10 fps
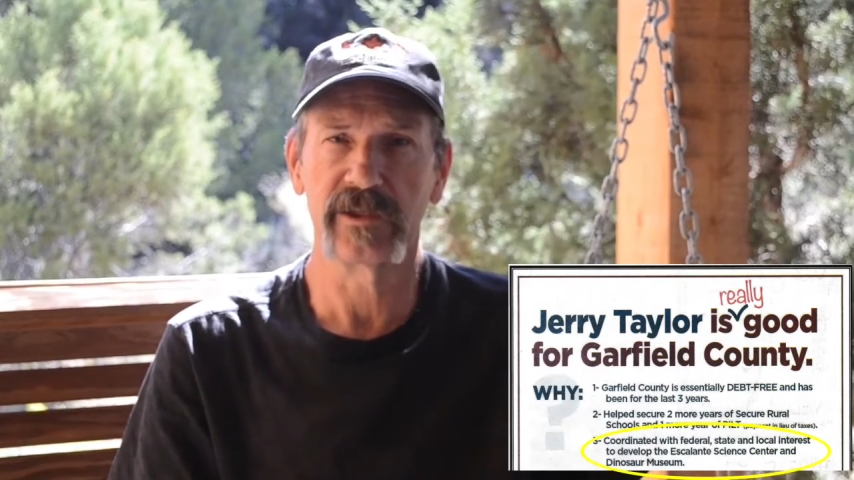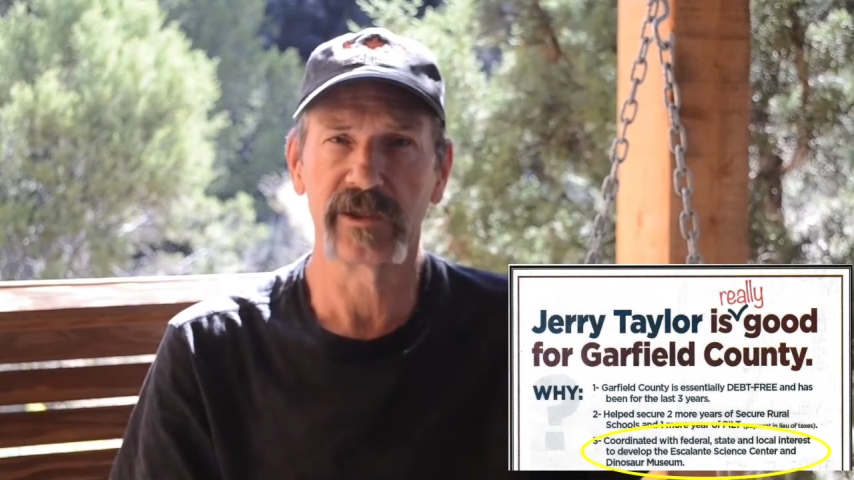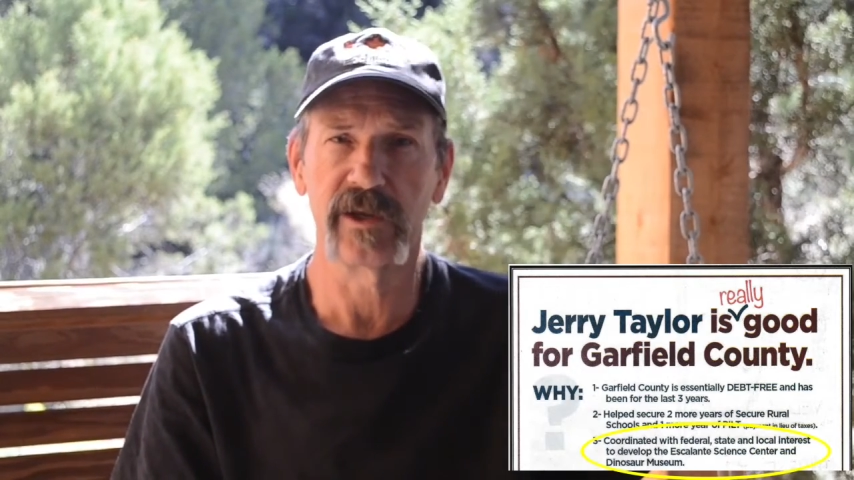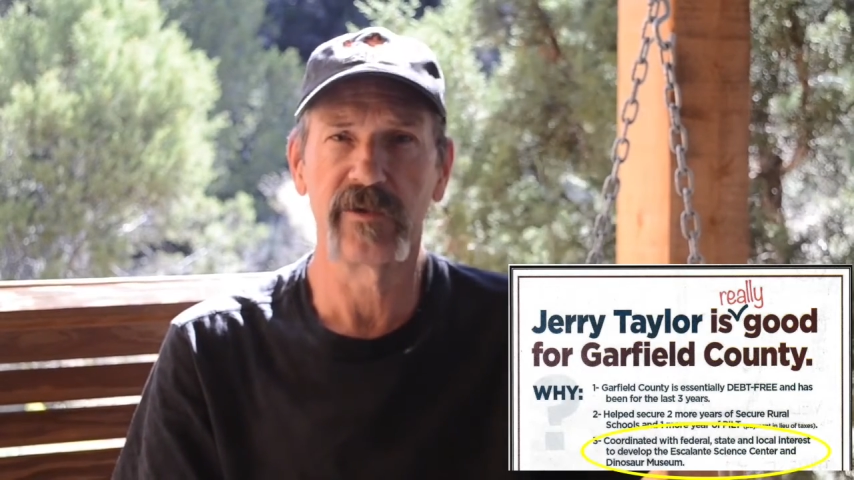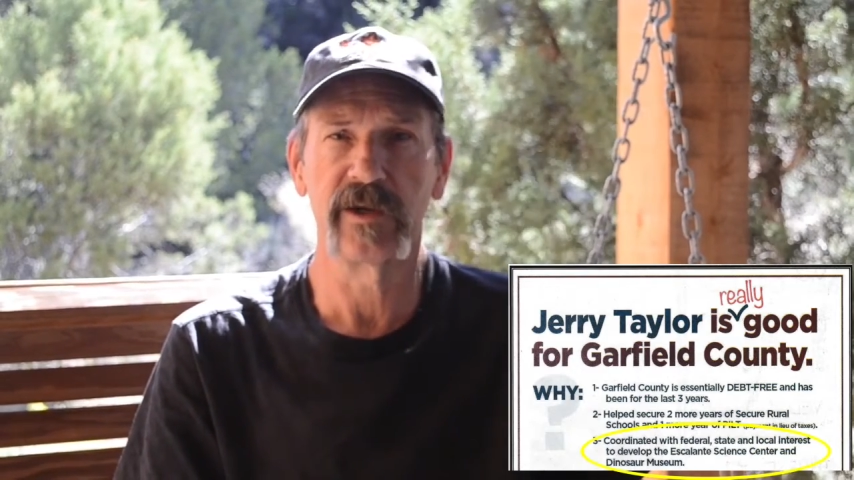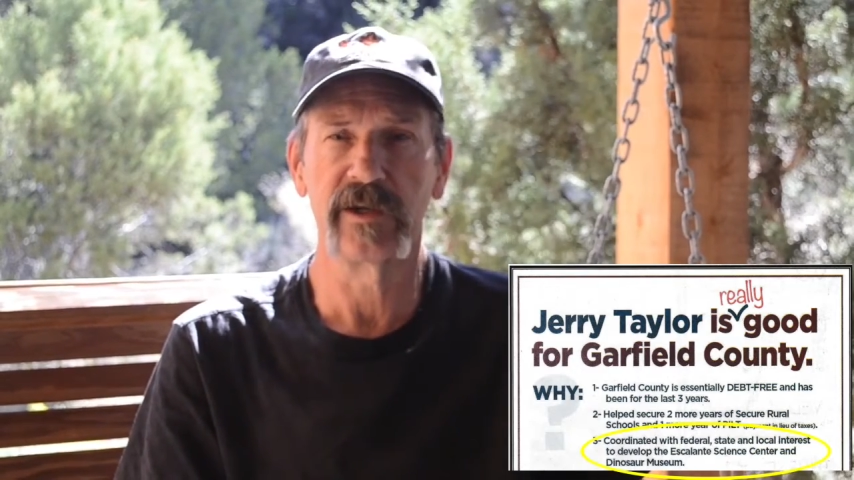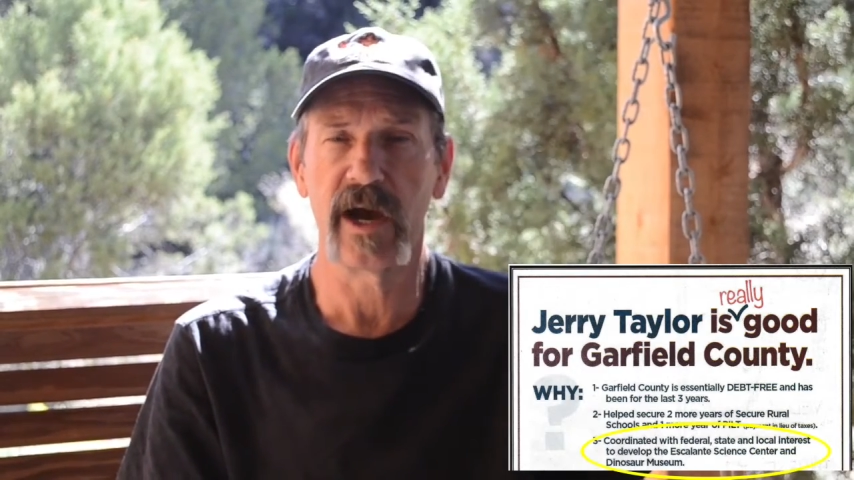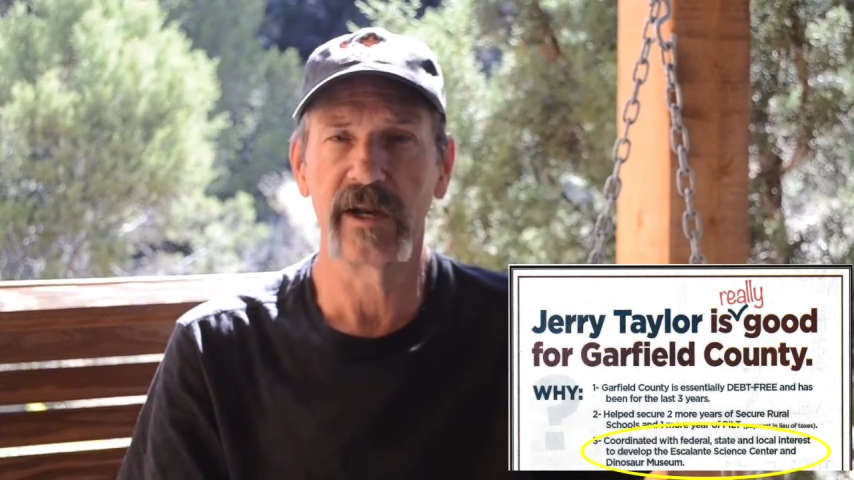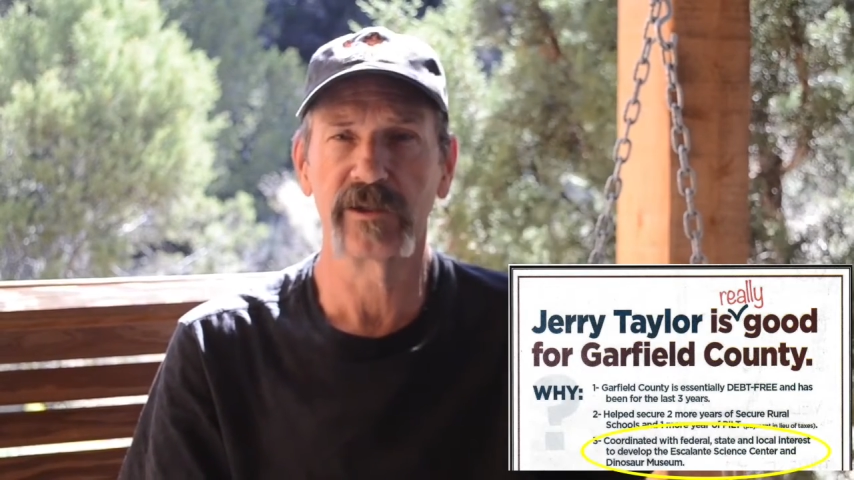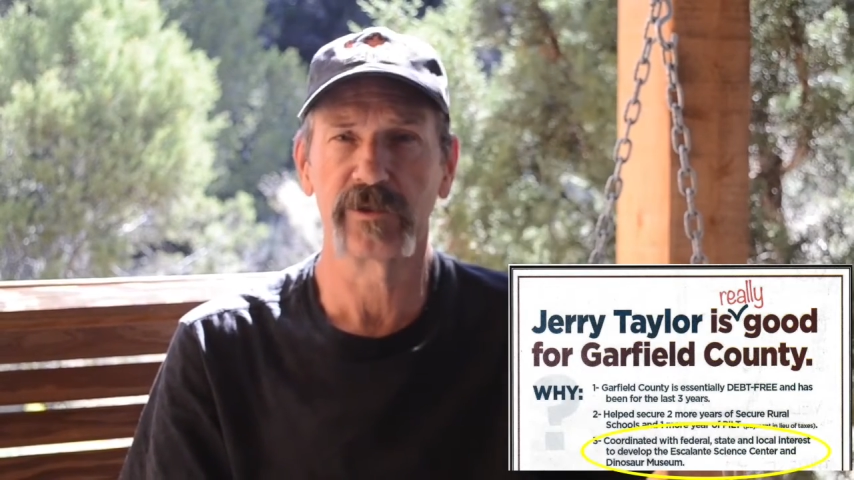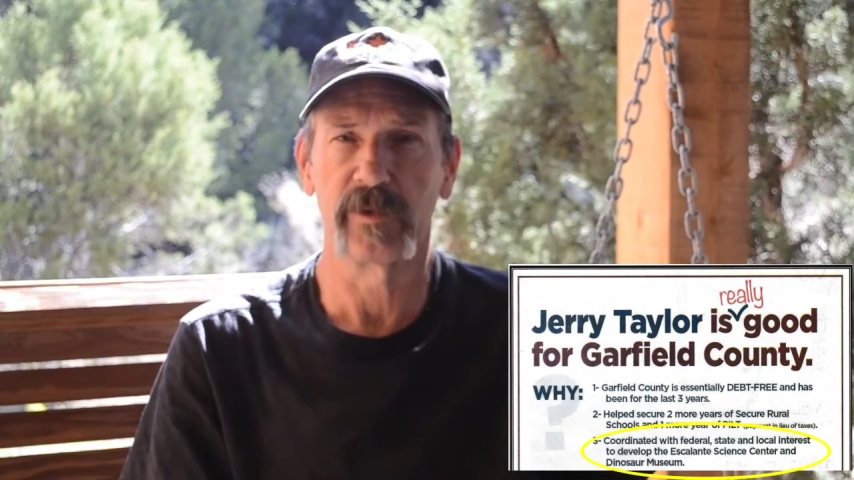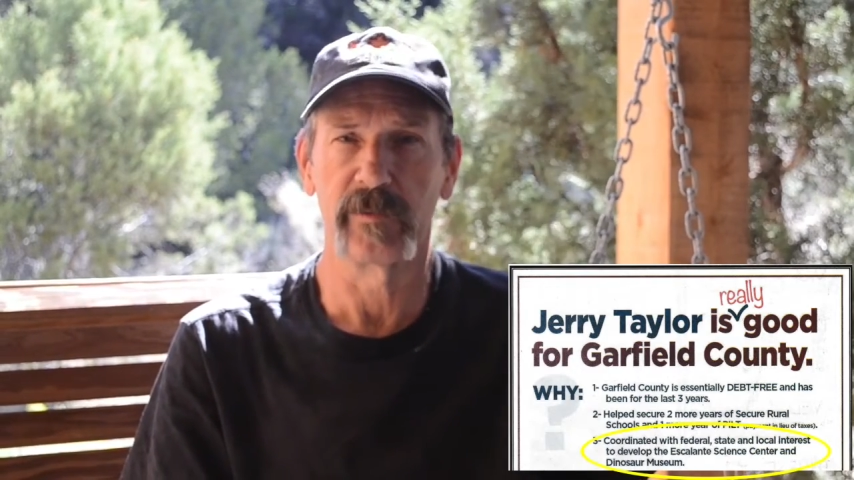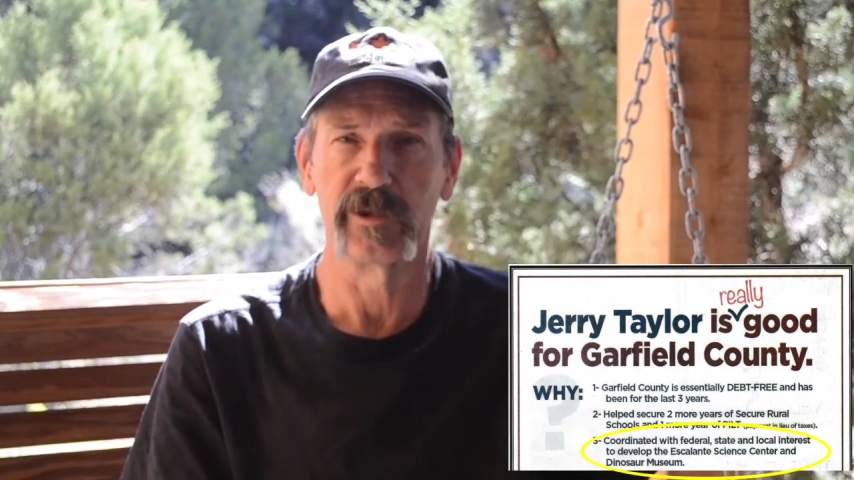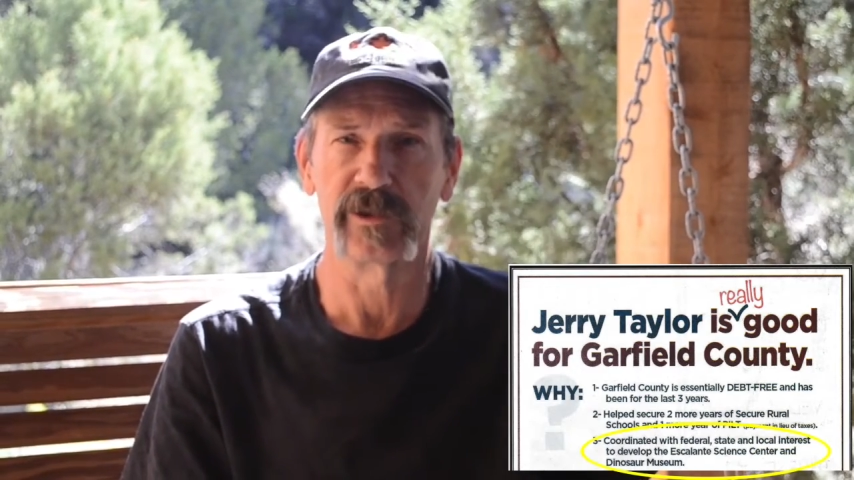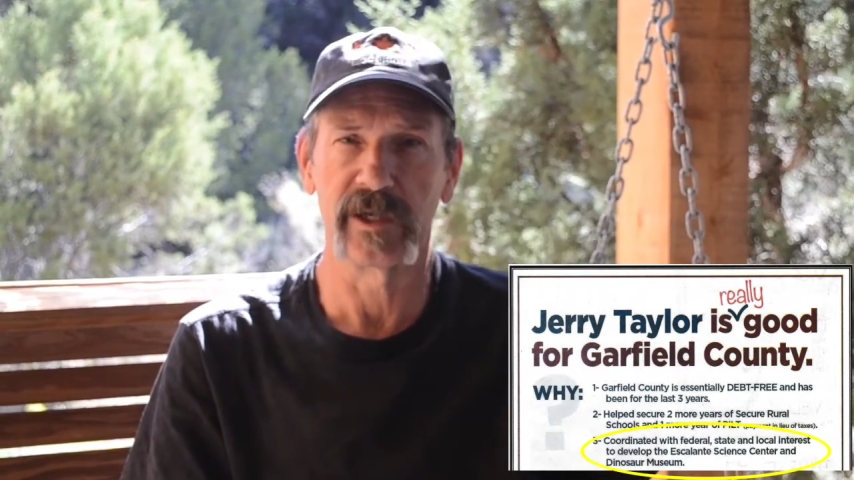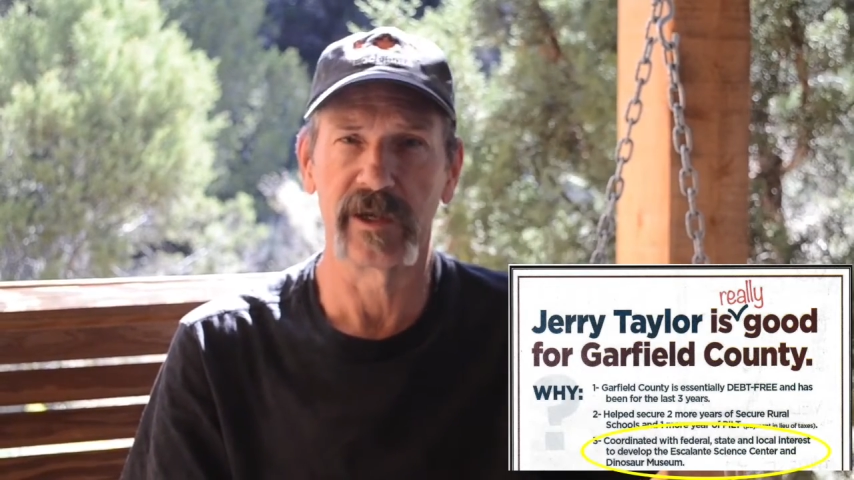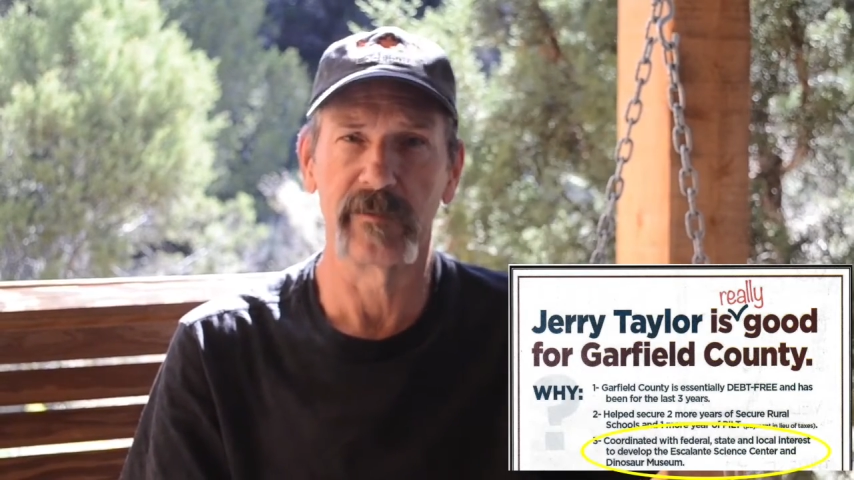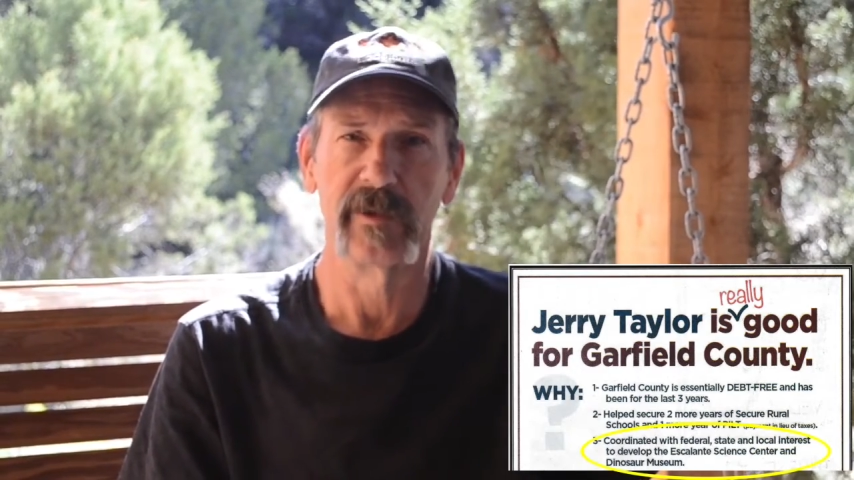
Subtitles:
Center and Dinosaur Museum.